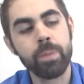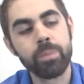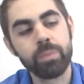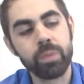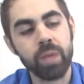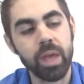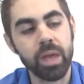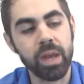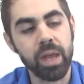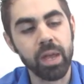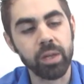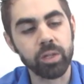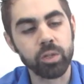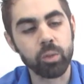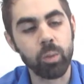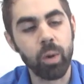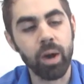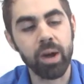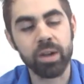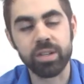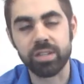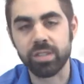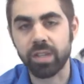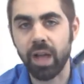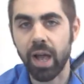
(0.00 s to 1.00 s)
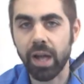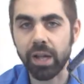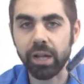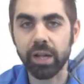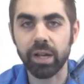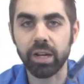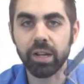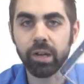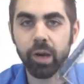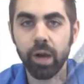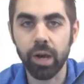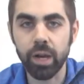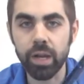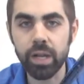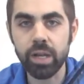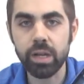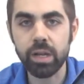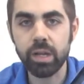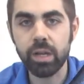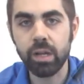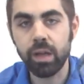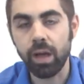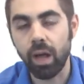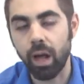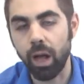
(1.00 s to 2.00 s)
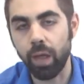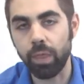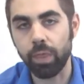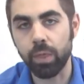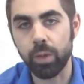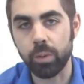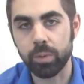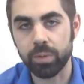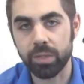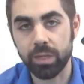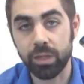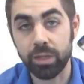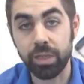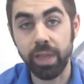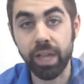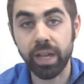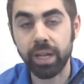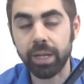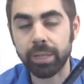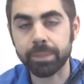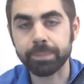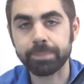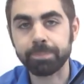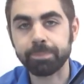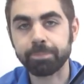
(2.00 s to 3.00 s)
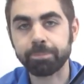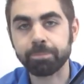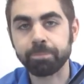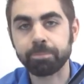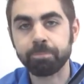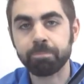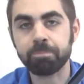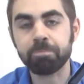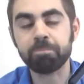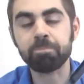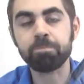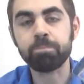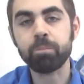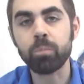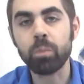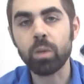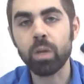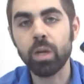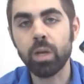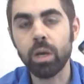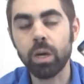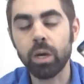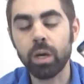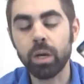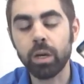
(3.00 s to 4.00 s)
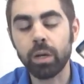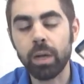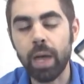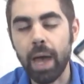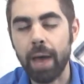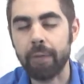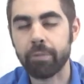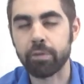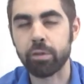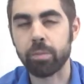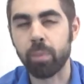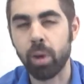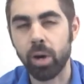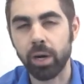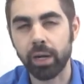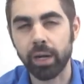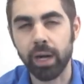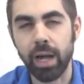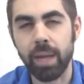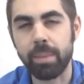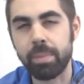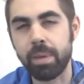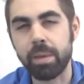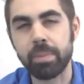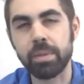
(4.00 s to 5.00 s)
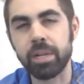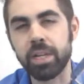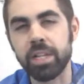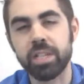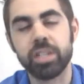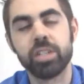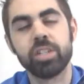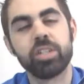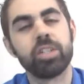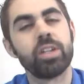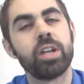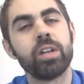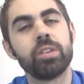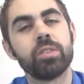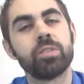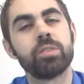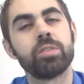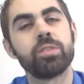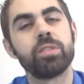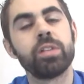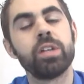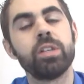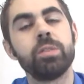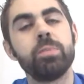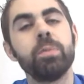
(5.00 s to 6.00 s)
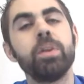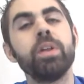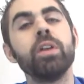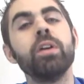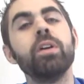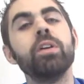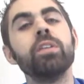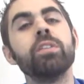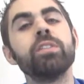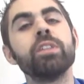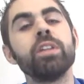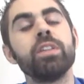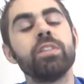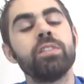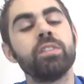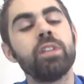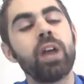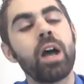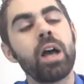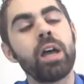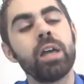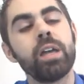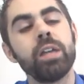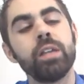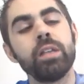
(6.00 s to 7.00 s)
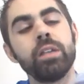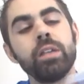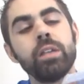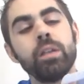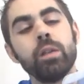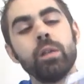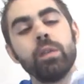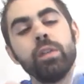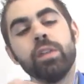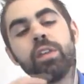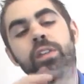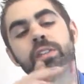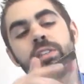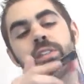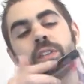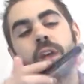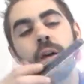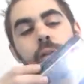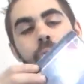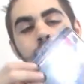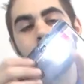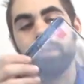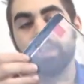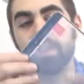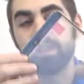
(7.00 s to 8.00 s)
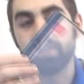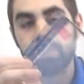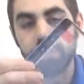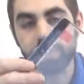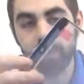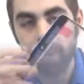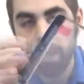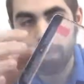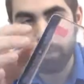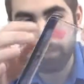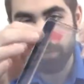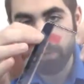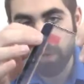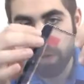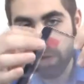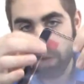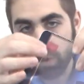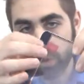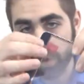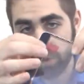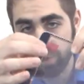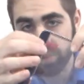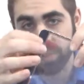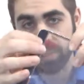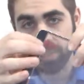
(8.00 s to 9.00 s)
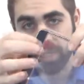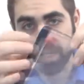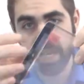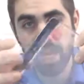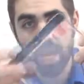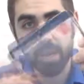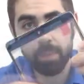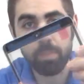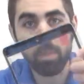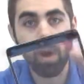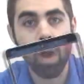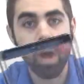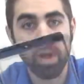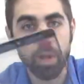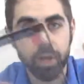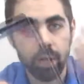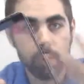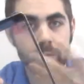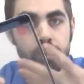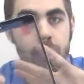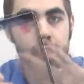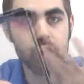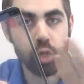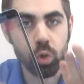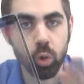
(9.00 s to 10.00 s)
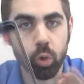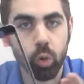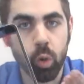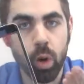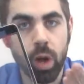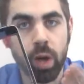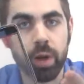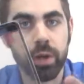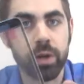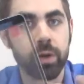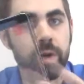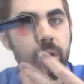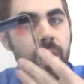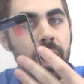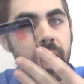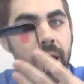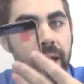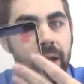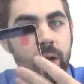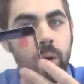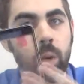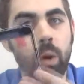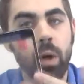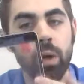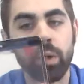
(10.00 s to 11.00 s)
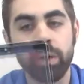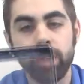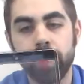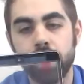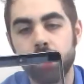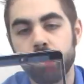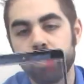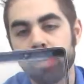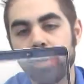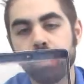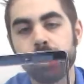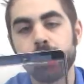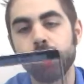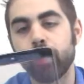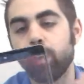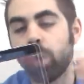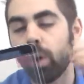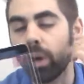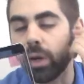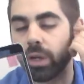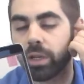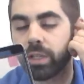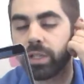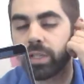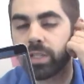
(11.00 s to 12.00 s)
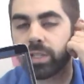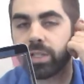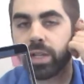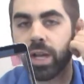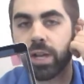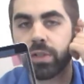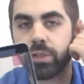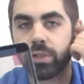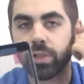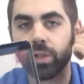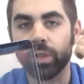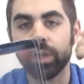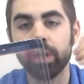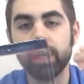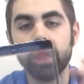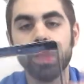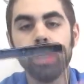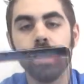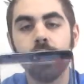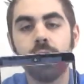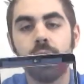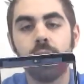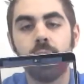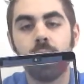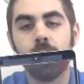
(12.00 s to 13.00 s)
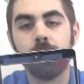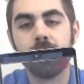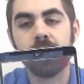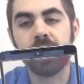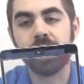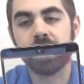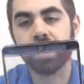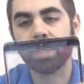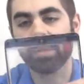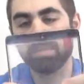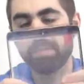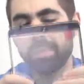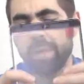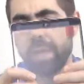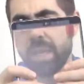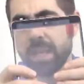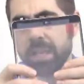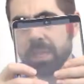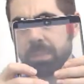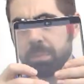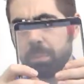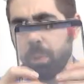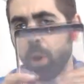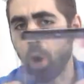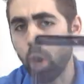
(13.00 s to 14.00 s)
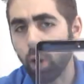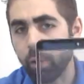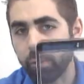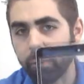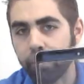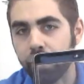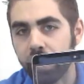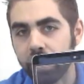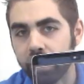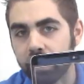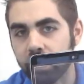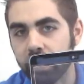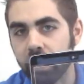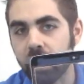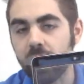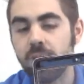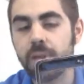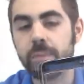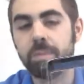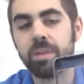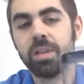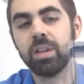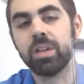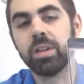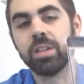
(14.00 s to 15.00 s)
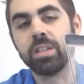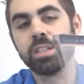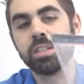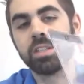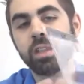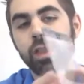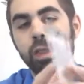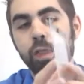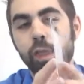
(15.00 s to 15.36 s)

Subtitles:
and elsewhere, is not going to cut it on those thick aftermarket iPad mini digitizers. It's because it's not this stuff, which is the tape on an original quality or high quality, premium quality digitizer. Is perfect because